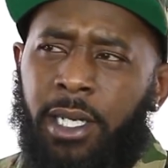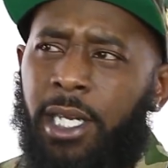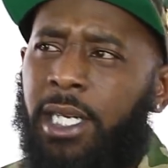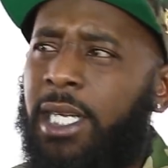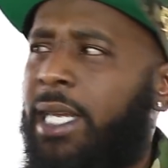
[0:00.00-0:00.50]

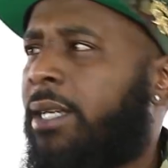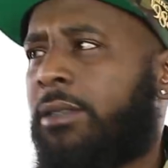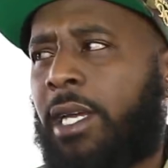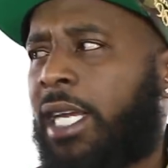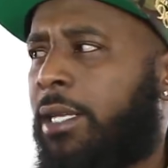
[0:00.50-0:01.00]
And then
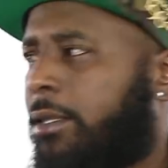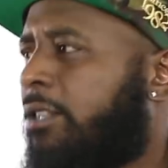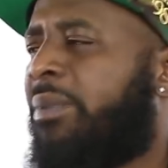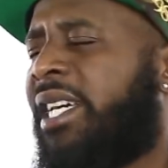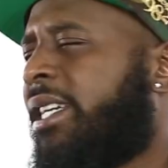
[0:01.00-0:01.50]
I can
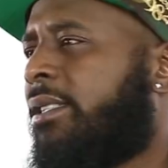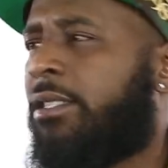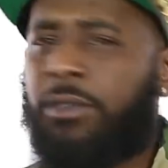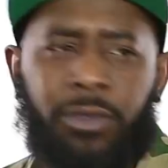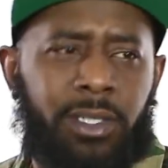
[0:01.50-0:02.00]
look back at
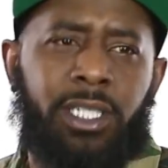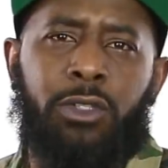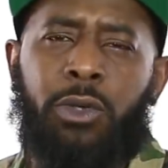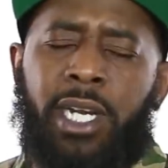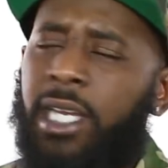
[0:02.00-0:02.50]
this
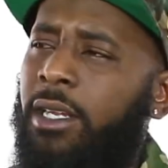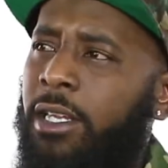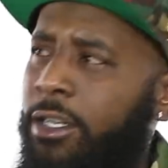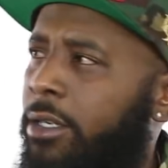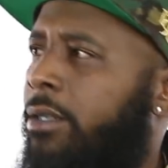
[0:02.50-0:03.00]
footage where I can
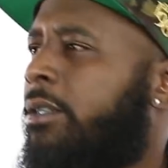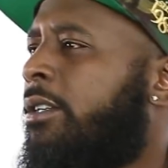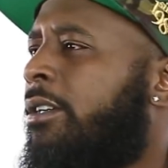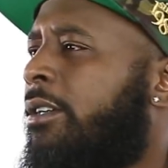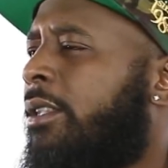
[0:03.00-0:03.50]
hear
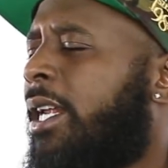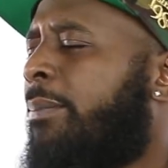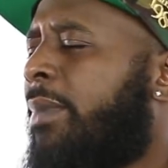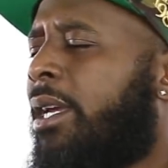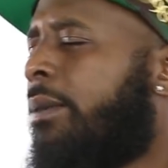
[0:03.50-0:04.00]
that I
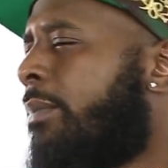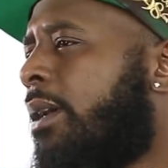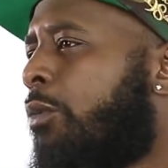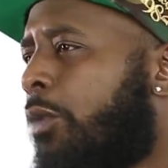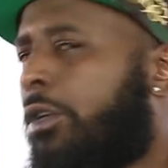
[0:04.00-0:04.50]
made
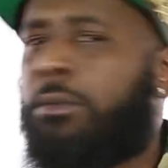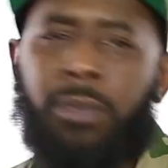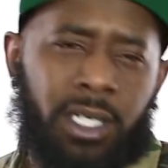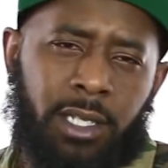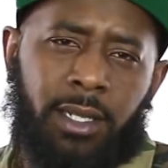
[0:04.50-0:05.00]
my real
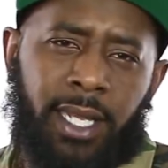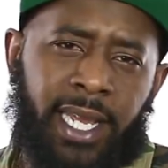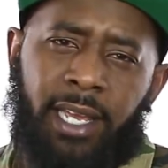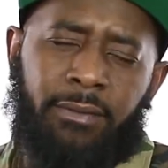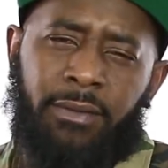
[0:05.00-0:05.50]
mother
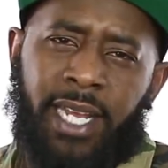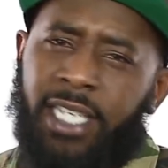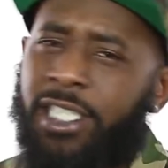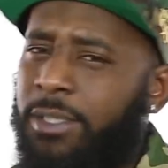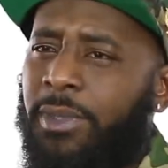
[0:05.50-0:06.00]
laugh,
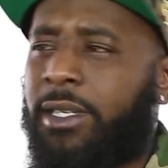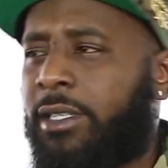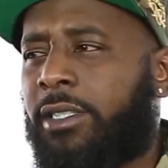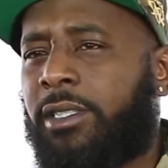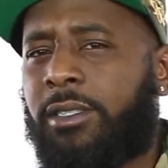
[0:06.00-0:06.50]
not just
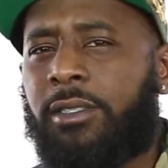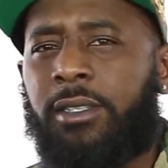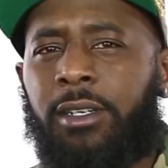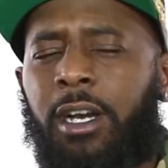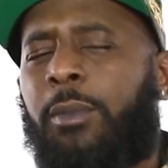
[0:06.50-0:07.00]
because
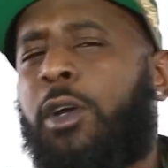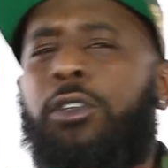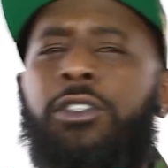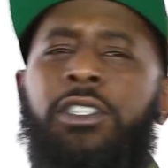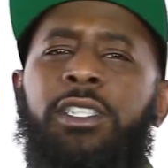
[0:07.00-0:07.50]
I'm
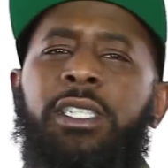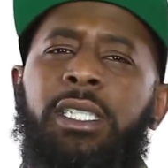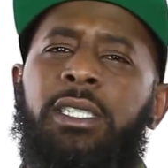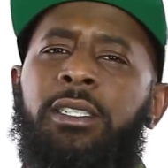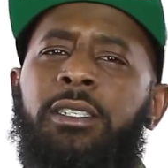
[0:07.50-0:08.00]
her
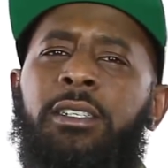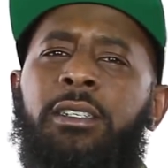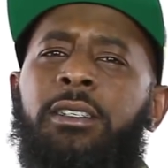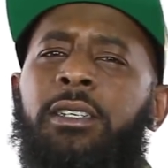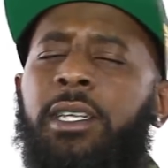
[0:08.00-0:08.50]
son,
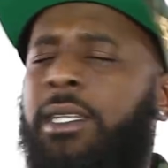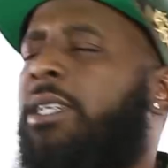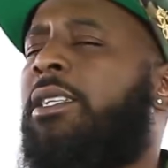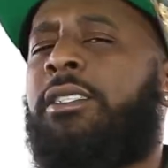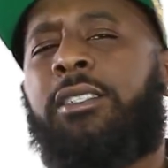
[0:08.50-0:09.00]
and
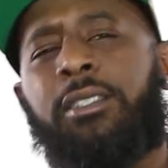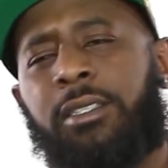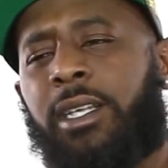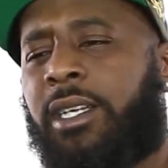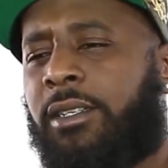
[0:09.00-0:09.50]
then it's
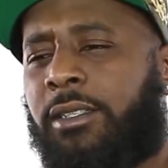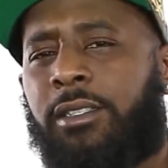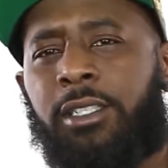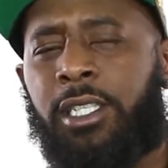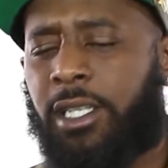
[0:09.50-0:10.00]
just like
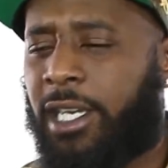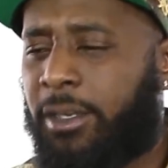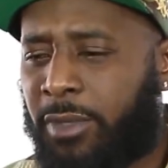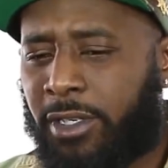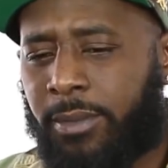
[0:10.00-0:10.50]
she
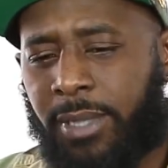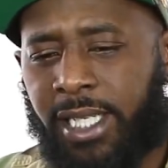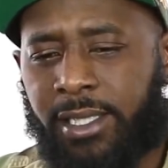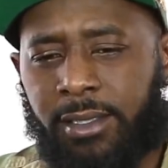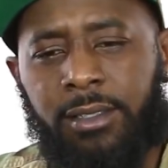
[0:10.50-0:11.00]
gave me a
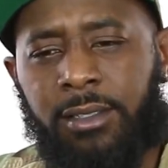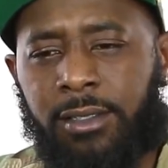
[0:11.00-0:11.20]
blessing.